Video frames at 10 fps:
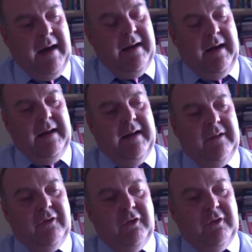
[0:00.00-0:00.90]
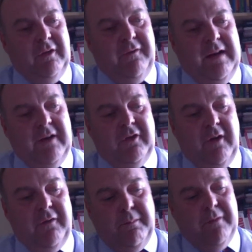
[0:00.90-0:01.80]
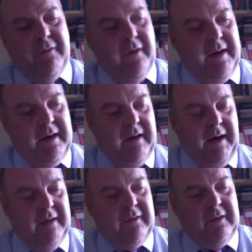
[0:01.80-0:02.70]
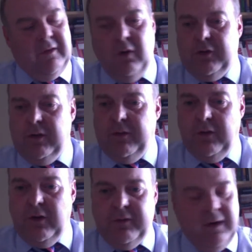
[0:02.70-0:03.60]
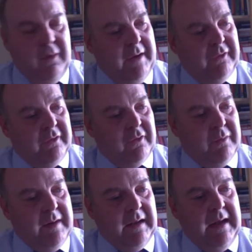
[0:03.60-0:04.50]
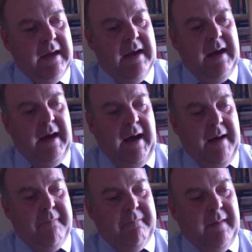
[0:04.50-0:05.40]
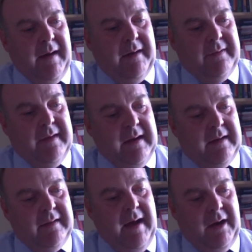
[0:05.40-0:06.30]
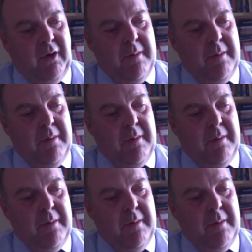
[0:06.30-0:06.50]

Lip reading: And just to finish off before I go to the floor for questions, really, I think that